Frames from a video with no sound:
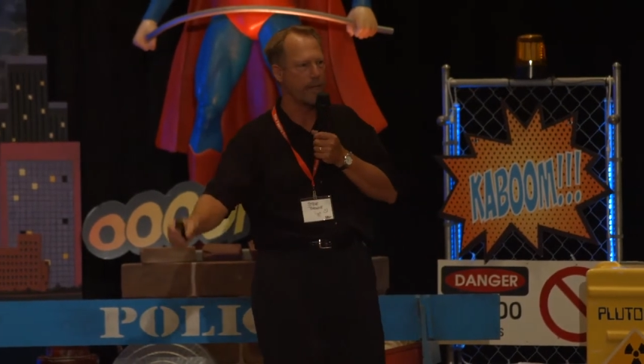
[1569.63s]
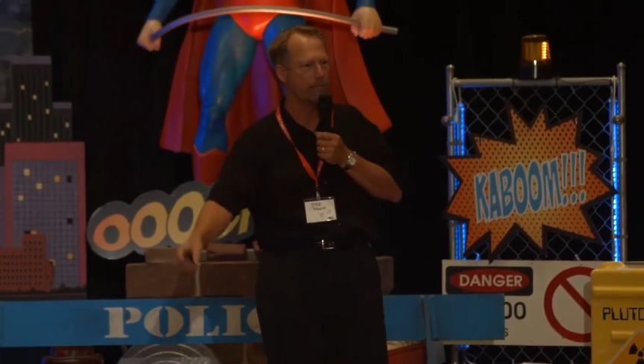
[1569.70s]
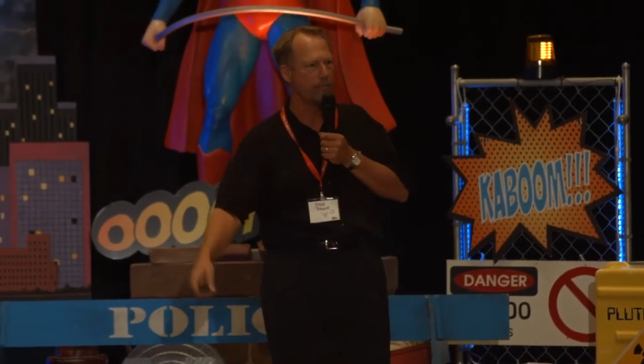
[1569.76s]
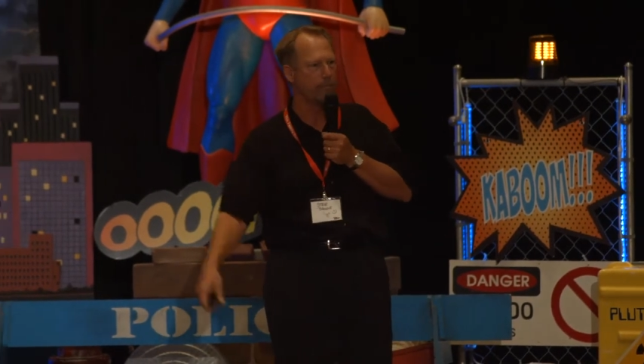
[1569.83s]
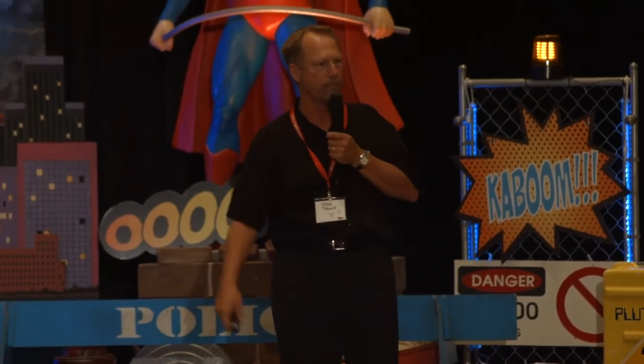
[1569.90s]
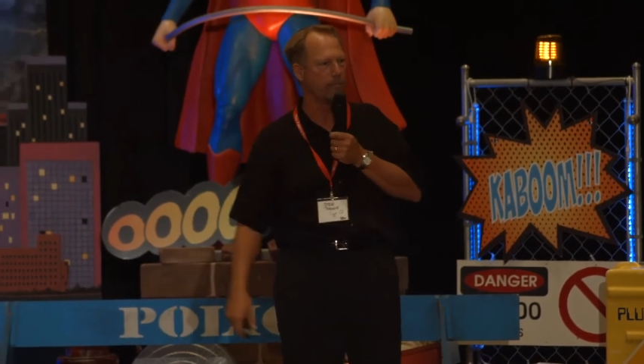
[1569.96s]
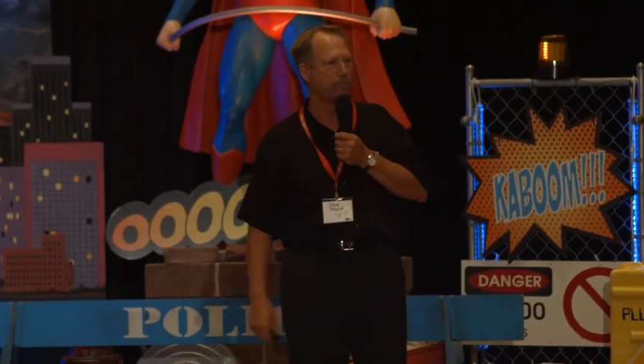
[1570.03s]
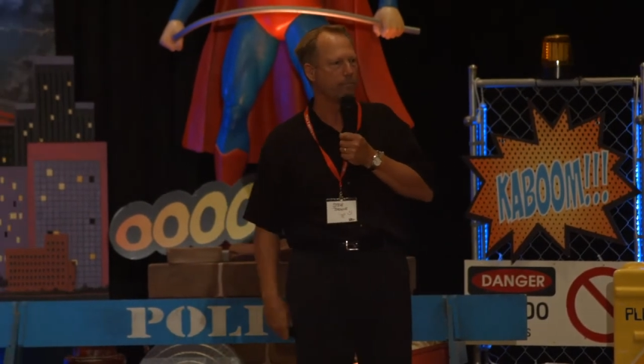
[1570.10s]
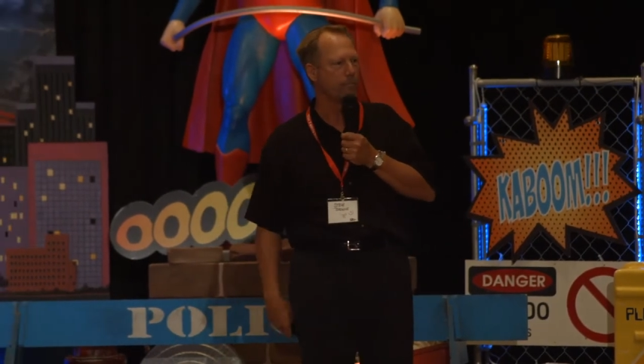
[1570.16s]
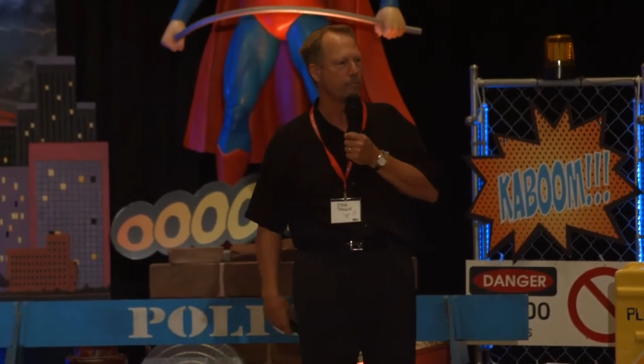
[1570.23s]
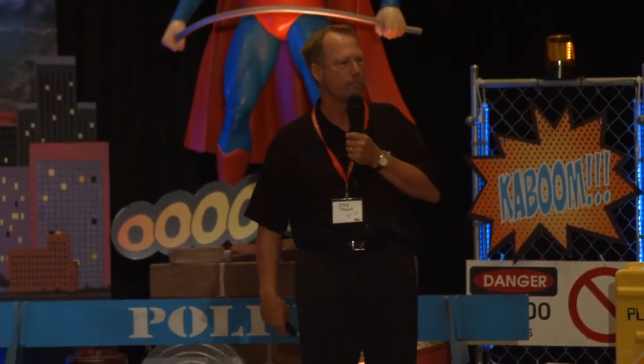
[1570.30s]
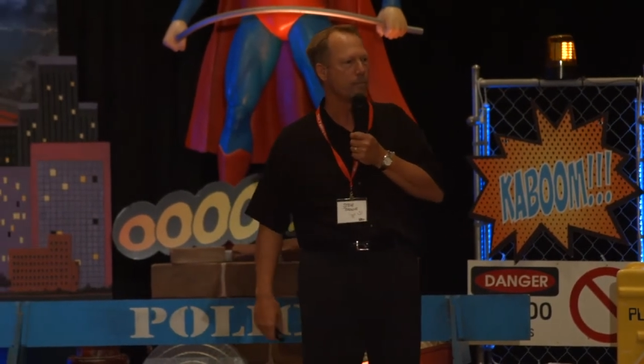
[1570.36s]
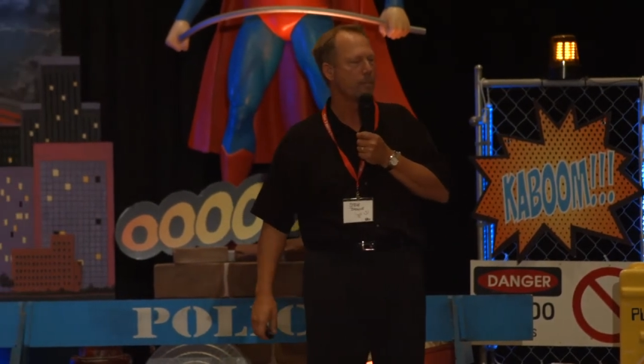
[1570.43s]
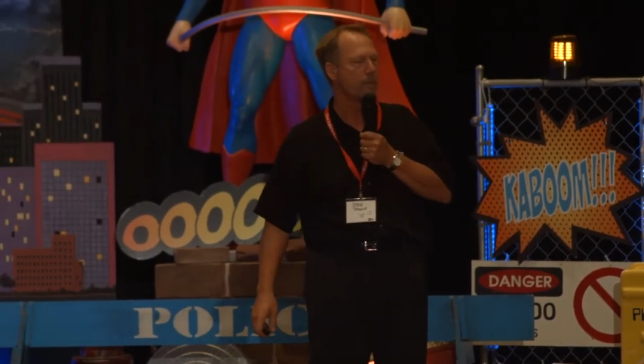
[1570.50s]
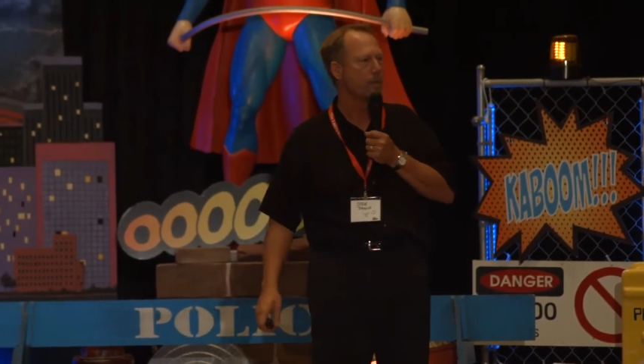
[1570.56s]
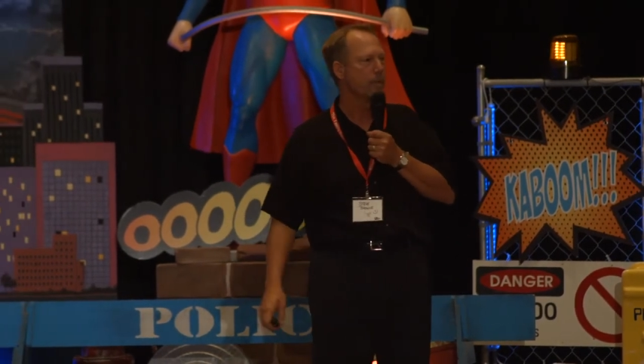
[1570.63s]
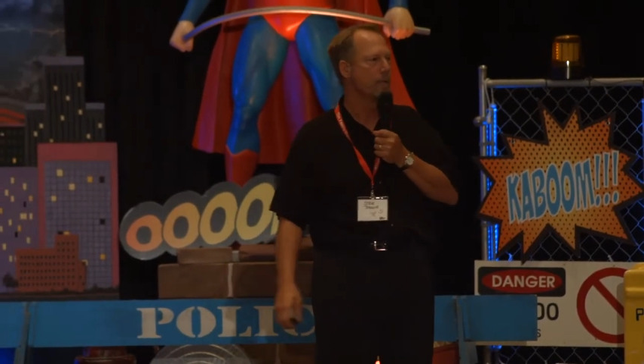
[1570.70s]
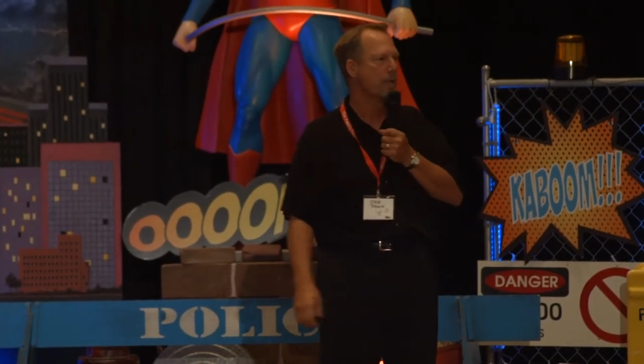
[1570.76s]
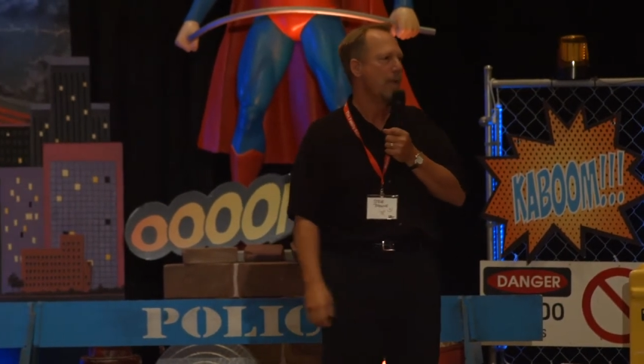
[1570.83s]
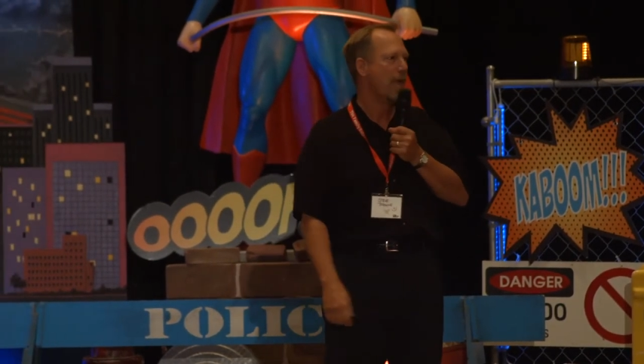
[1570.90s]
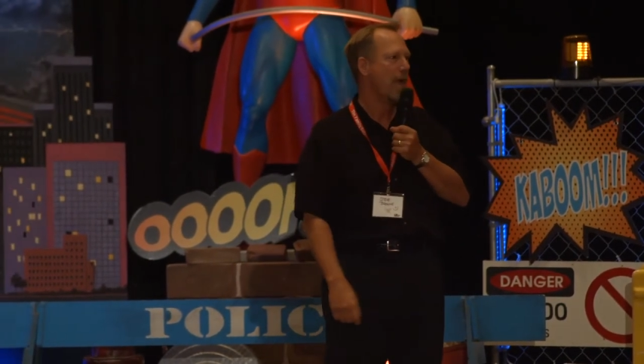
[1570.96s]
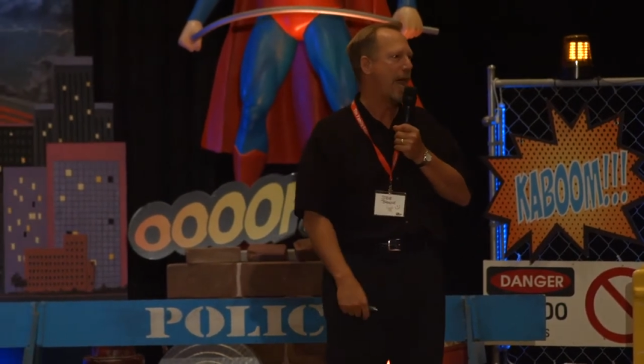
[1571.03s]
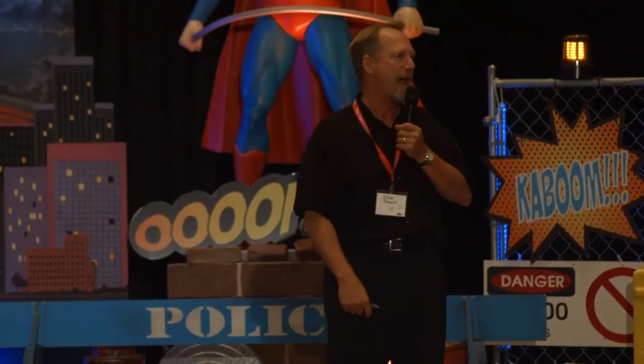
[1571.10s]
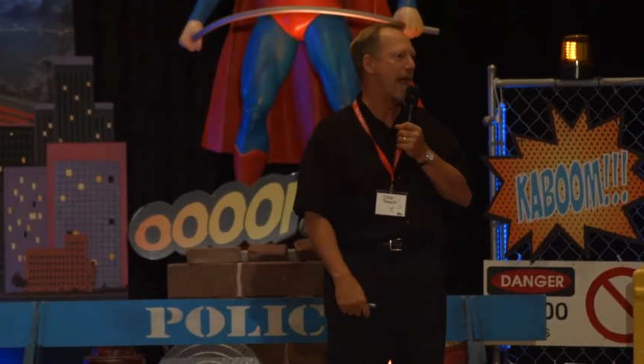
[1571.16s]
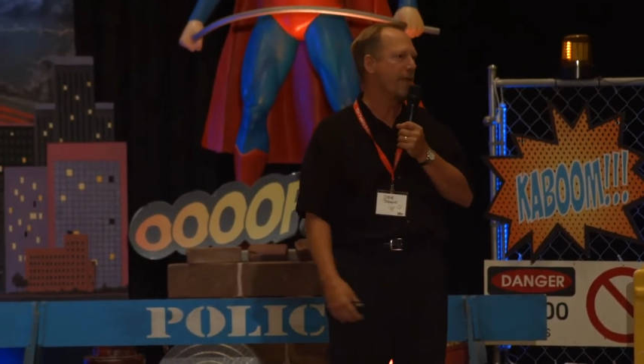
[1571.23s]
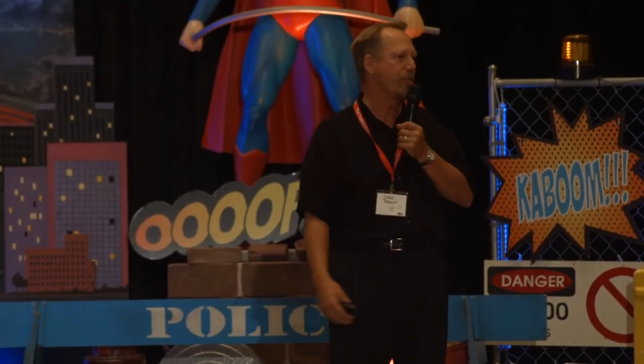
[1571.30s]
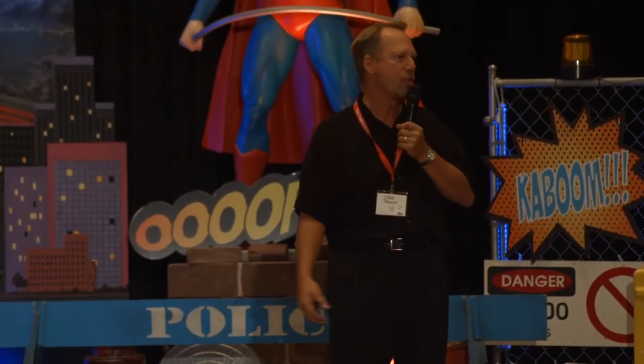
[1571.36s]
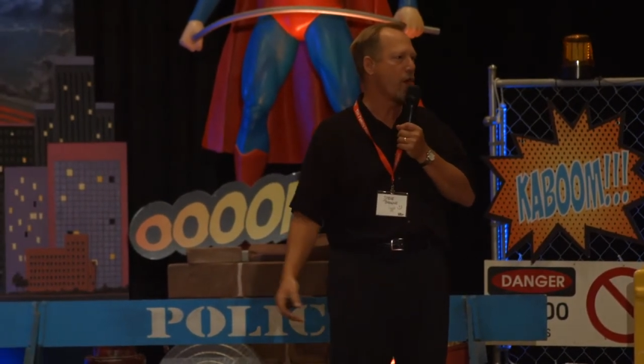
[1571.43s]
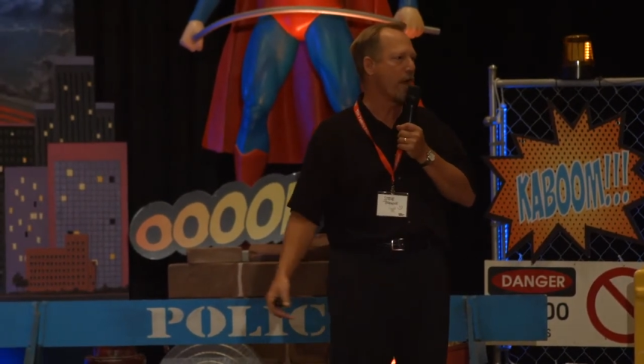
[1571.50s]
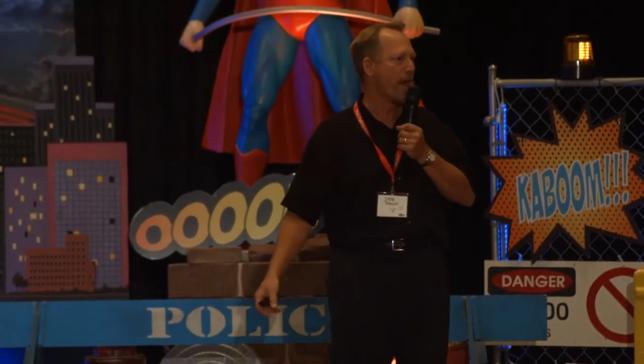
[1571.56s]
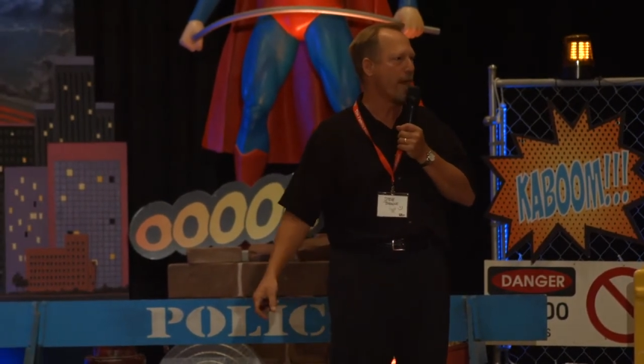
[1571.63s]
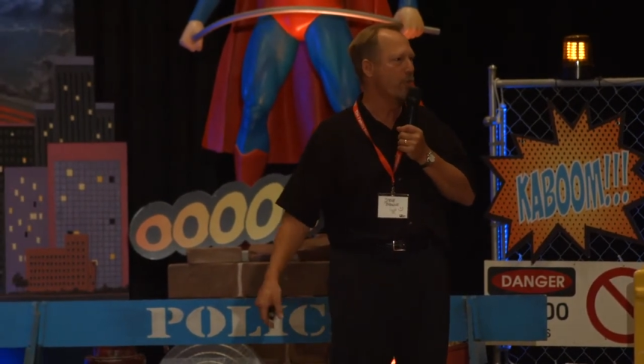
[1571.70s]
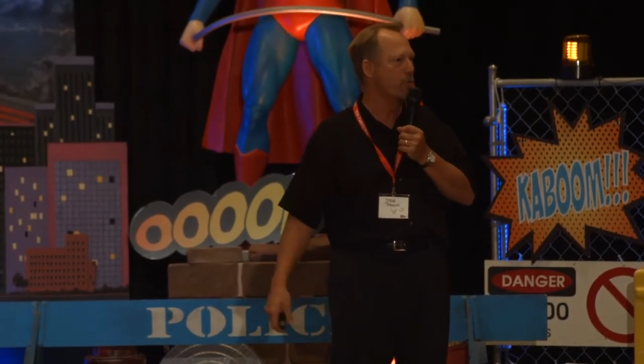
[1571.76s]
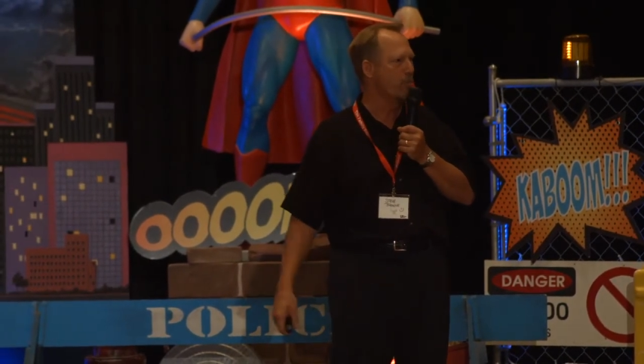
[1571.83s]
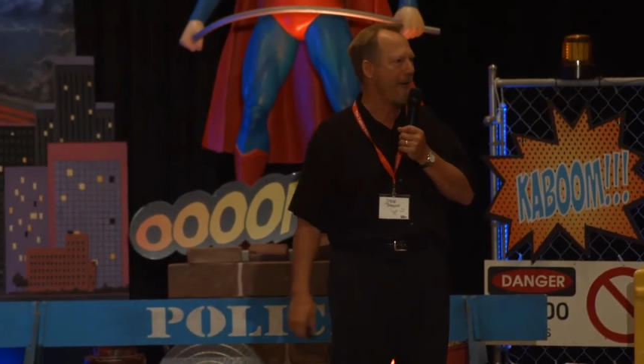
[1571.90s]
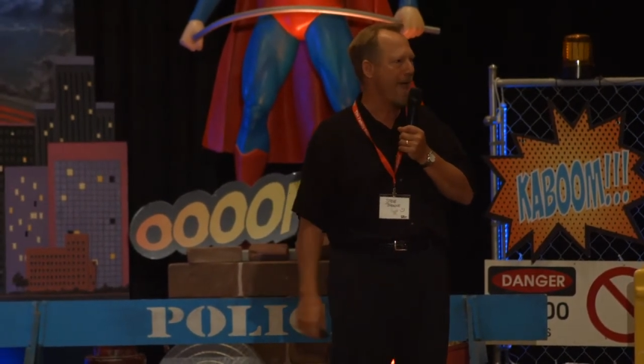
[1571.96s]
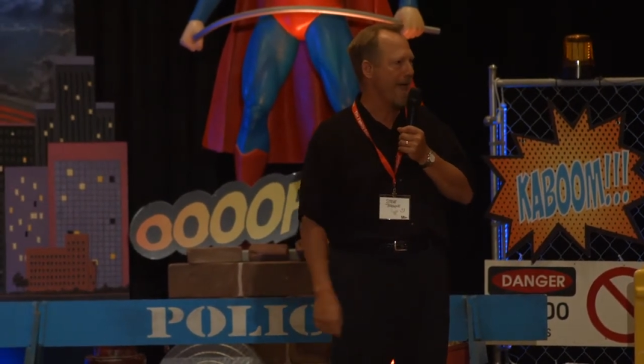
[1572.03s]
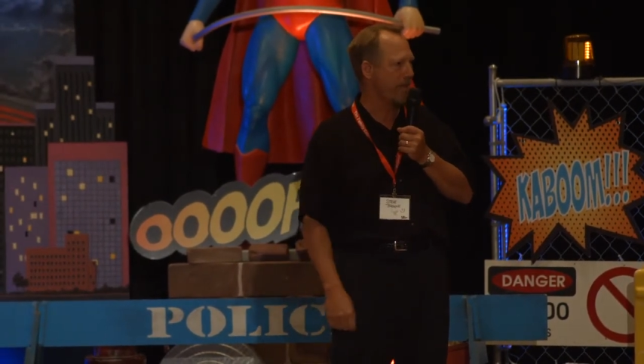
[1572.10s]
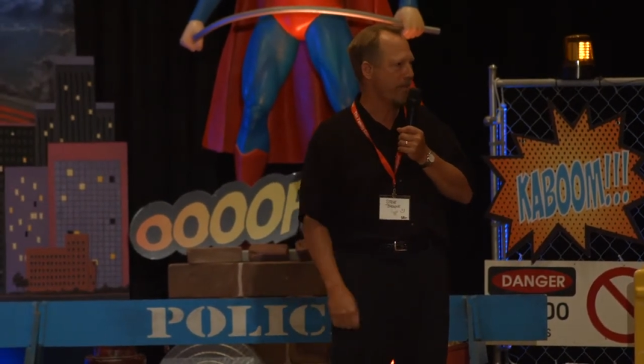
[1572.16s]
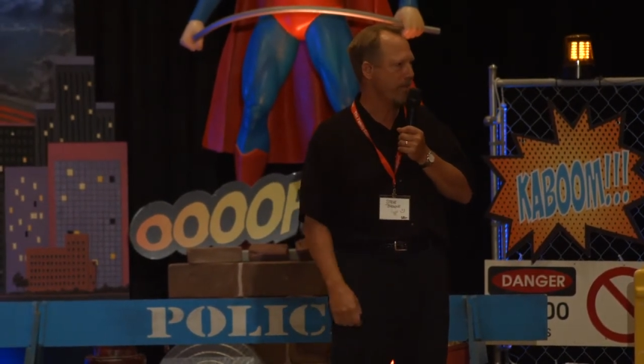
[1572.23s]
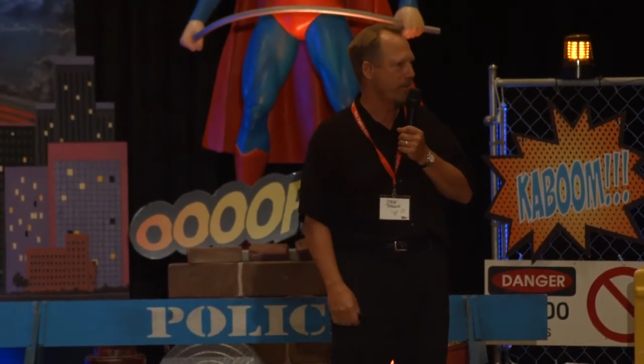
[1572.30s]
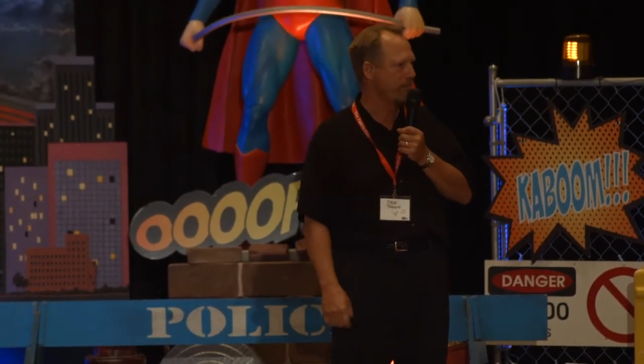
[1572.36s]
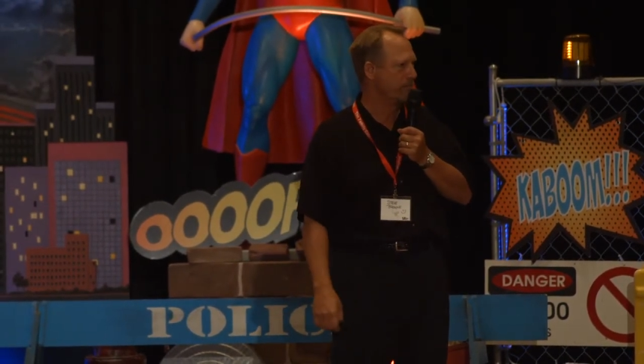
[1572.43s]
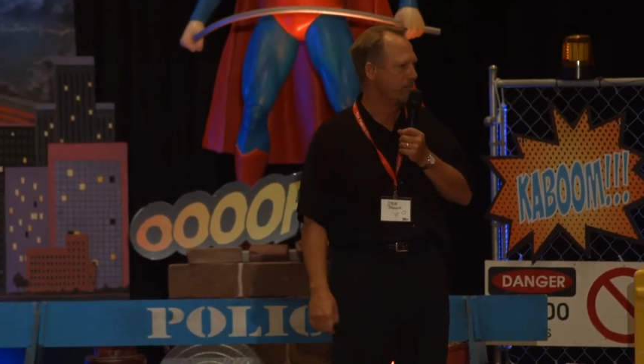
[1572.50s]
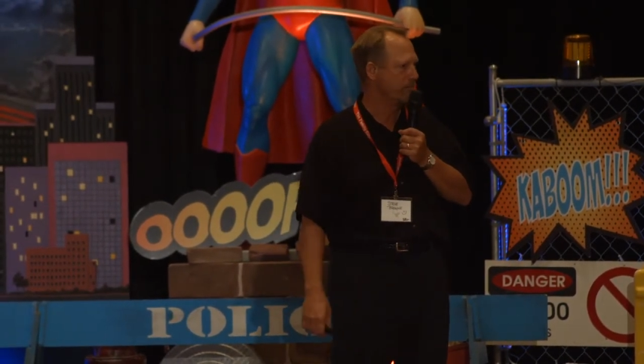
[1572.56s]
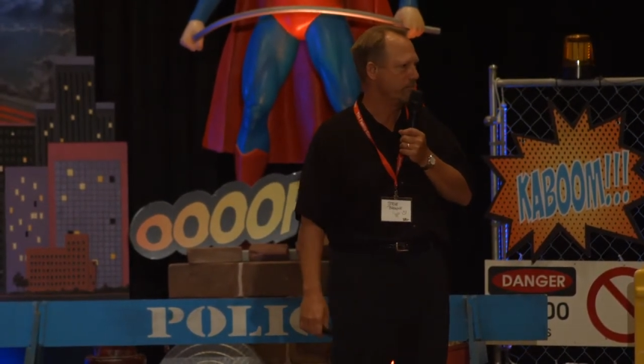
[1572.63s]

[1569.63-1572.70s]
it. I thought I knew math.